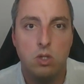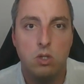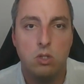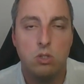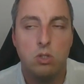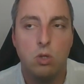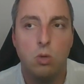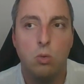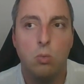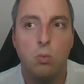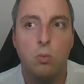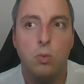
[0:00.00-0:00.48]

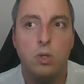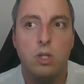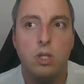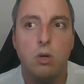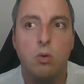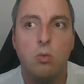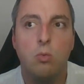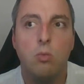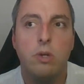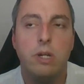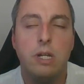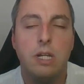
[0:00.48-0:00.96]
So we
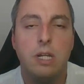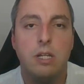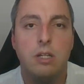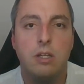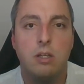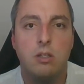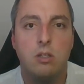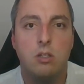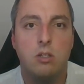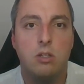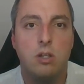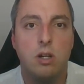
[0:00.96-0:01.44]
don't really
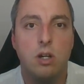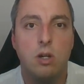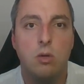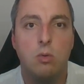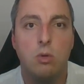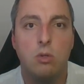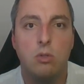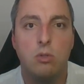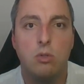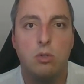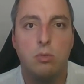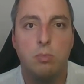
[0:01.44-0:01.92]
necessarily
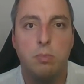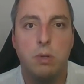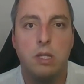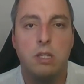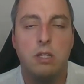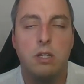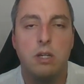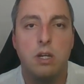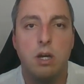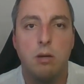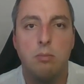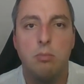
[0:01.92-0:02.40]
want to
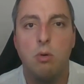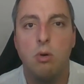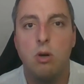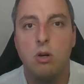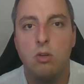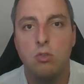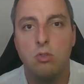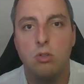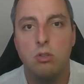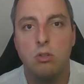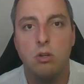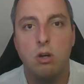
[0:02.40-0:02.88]
spend a couple
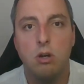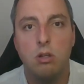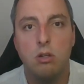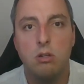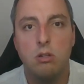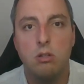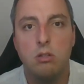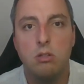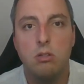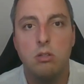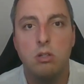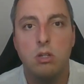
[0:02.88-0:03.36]

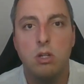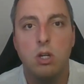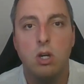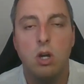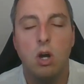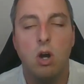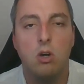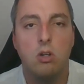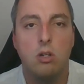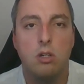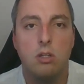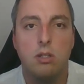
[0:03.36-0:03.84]
$100
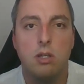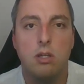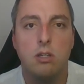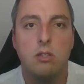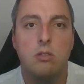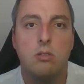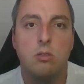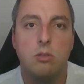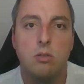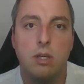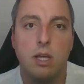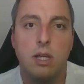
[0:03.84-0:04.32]
on a
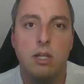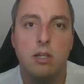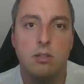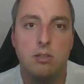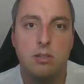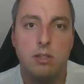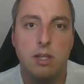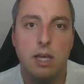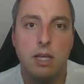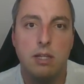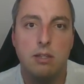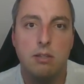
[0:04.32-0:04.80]
test to tell
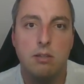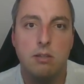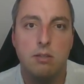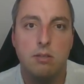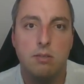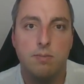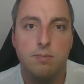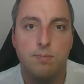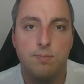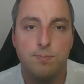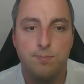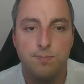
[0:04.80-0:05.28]
us that.